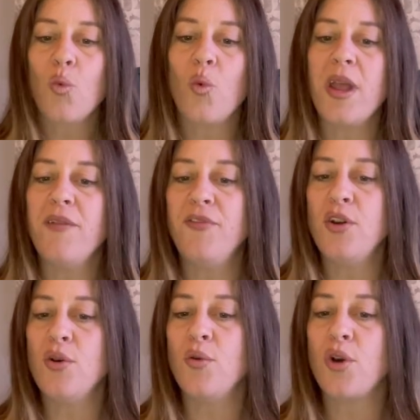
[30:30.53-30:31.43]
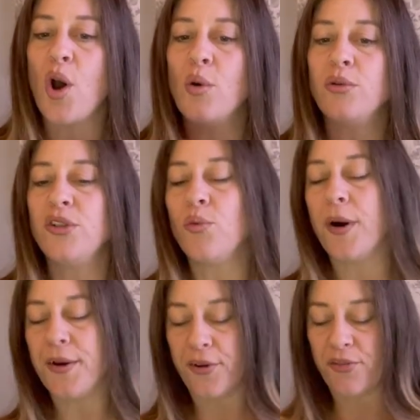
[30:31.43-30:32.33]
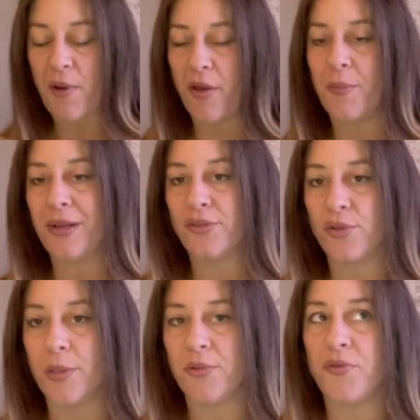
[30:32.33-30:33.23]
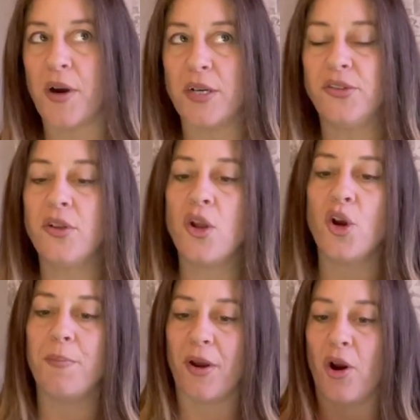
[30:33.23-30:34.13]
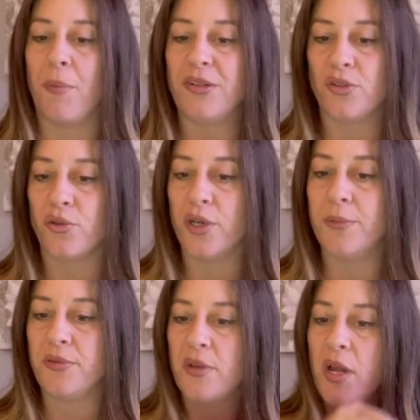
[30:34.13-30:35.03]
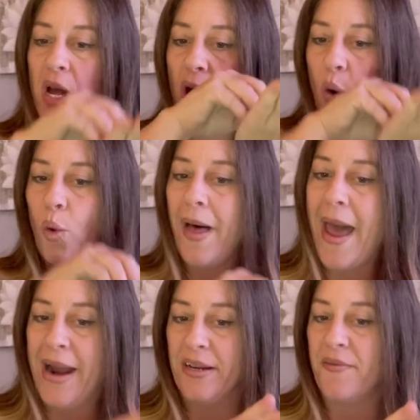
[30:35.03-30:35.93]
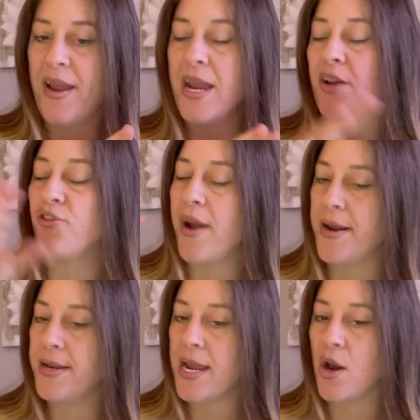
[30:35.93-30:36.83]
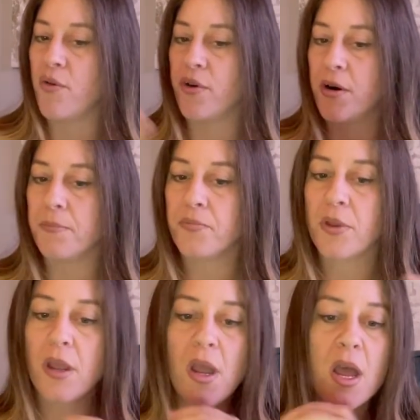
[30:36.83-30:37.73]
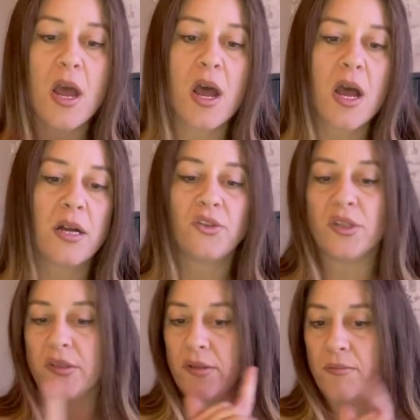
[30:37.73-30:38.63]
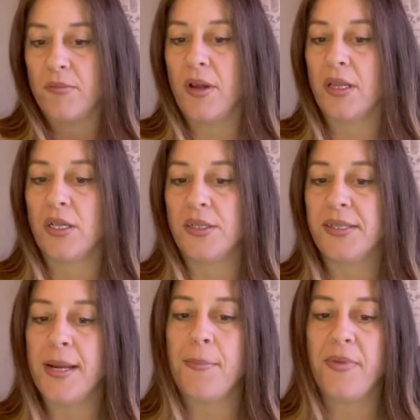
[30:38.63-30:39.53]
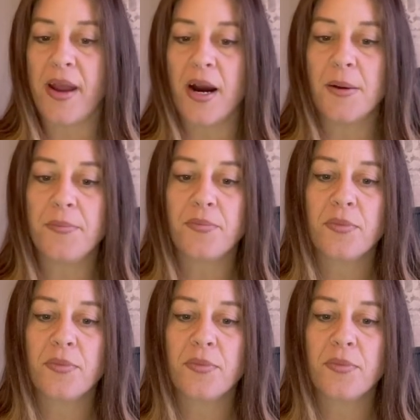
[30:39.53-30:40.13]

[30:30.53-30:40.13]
if you go to work your smaller muscle groups first, your bigger muscle groups will activate and try and take over. Just a little tip there.